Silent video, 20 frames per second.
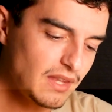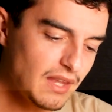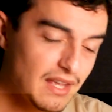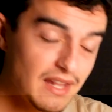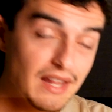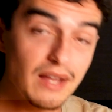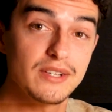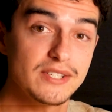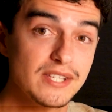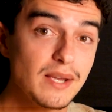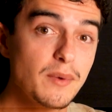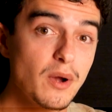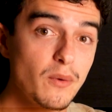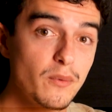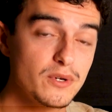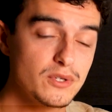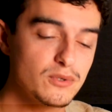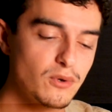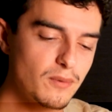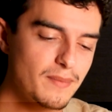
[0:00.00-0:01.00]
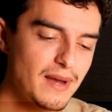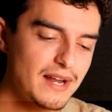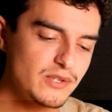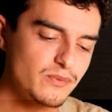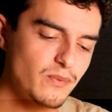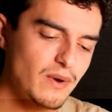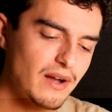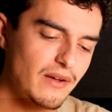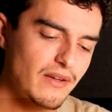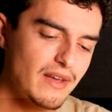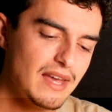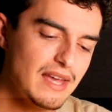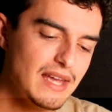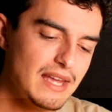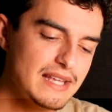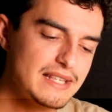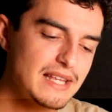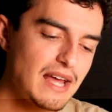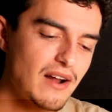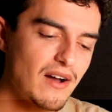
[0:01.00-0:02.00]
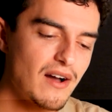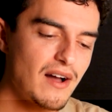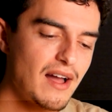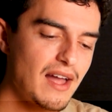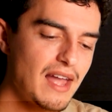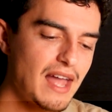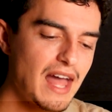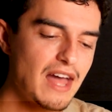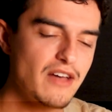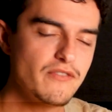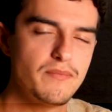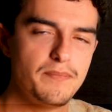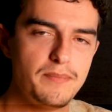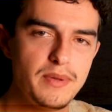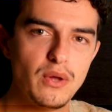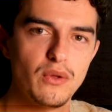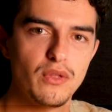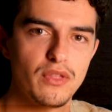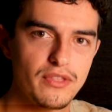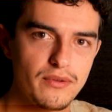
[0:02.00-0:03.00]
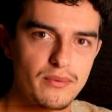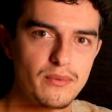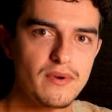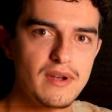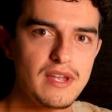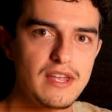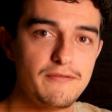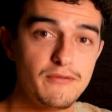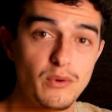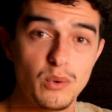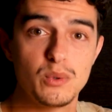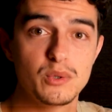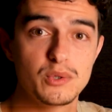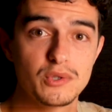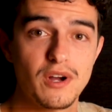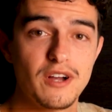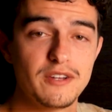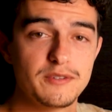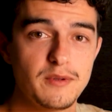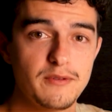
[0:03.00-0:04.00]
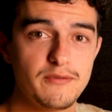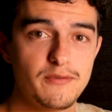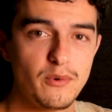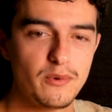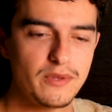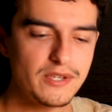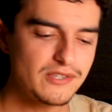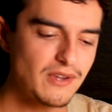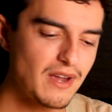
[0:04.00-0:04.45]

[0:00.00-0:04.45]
now something I want to talk about as well, is that I have built 3 four-wheel drives before this.